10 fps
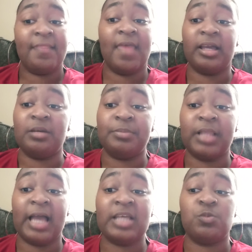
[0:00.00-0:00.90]
that
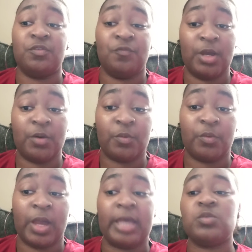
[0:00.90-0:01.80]
complies with
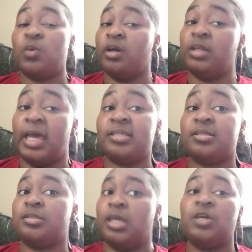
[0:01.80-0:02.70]
federal as well as
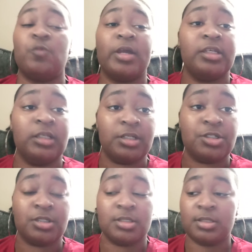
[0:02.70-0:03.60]
state
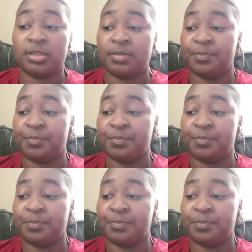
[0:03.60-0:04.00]
regulations.